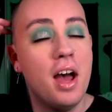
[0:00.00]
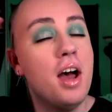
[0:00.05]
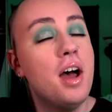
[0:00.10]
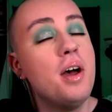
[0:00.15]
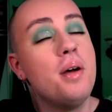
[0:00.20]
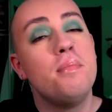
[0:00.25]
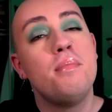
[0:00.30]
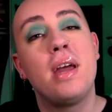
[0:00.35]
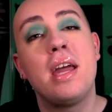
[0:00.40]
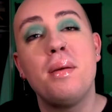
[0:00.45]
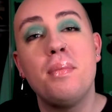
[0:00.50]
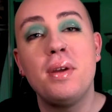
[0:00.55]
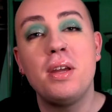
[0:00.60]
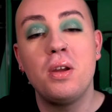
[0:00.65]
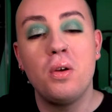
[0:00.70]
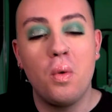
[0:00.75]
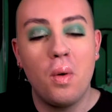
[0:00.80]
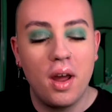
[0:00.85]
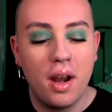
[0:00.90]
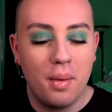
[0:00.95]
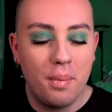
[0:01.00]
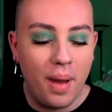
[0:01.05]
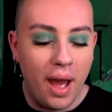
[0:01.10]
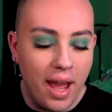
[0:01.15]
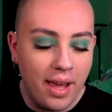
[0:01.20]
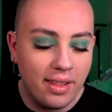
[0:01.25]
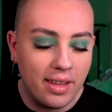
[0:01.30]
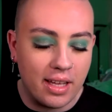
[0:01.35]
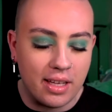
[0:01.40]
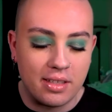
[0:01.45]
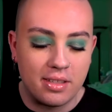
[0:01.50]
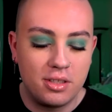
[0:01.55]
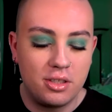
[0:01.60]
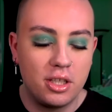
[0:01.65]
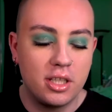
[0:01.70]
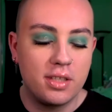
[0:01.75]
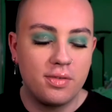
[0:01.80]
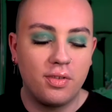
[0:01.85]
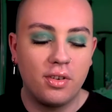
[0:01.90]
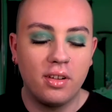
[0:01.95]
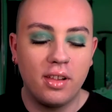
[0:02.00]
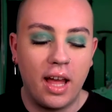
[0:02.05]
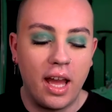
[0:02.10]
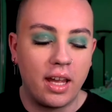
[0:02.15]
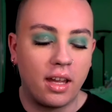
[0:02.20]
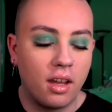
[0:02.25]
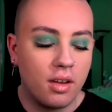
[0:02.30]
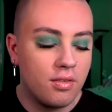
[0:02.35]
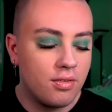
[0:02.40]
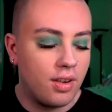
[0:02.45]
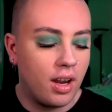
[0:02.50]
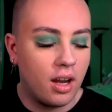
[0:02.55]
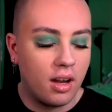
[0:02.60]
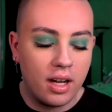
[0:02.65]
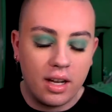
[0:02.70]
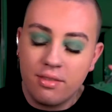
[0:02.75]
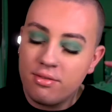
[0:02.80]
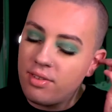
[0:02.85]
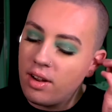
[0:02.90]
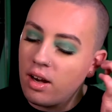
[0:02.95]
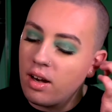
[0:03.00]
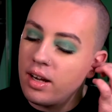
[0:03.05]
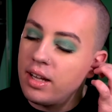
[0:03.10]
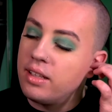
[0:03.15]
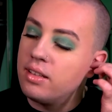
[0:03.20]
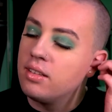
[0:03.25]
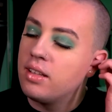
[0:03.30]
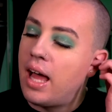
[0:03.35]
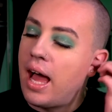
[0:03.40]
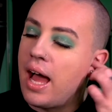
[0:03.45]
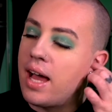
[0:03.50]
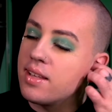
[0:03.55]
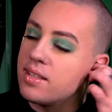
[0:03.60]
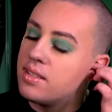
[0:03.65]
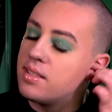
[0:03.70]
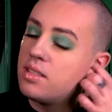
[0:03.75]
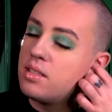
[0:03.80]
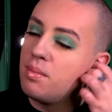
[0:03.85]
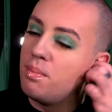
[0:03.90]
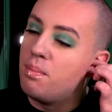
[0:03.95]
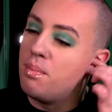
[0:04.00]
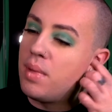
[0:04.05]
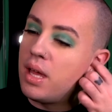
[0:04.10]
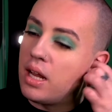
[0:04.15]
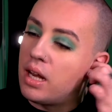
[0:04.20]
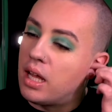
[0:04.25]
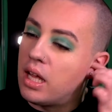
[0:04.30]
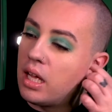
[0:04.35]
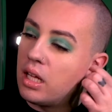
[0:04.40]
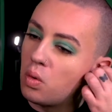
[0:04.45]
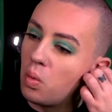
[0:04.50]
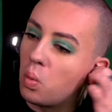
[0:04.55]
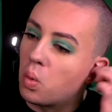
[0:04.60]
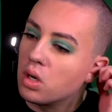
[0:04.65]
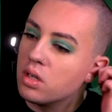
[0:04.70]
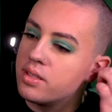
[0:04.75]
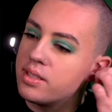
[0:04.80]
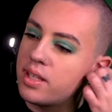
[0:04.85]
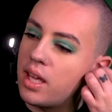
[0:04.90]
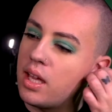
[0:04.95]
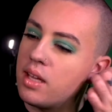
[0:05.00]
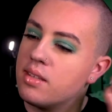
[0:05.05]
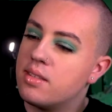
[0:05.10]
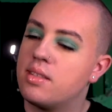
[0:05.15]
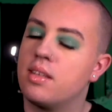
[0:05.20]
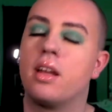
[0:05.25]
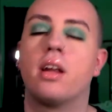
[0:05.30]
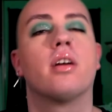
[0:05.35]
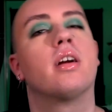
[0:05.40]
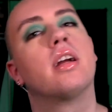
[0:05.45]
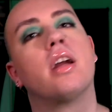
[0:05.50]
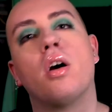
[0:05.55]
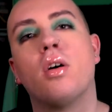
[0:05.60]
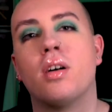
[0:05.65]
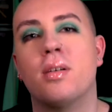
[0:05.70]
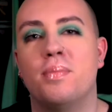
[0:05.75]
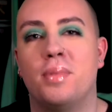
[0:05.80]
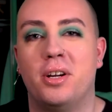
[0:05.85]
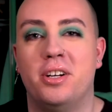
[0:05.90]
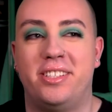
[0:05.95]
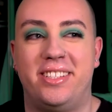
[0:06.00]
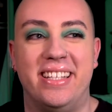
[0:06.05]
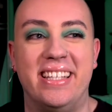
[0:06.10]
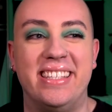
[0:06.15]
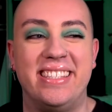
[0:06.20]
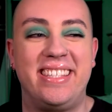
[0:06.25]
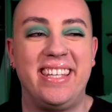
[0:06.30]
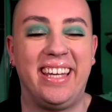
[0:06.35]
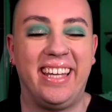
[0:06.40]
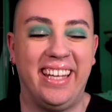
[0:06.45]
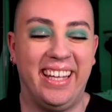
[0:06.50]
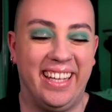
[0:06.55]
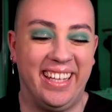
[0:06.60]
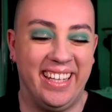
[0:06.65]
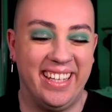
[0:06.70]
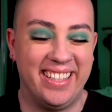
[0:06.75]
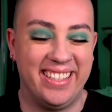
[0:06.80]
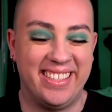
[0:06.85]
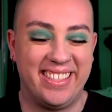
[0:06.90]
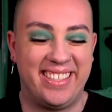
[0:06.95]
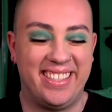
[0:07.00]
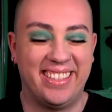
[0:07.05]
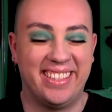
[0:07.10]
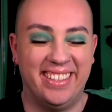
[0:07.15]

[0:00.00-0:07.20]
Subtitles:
Maybe you want to buy this just for, like, very, very last minute, worst case scenario emergencies.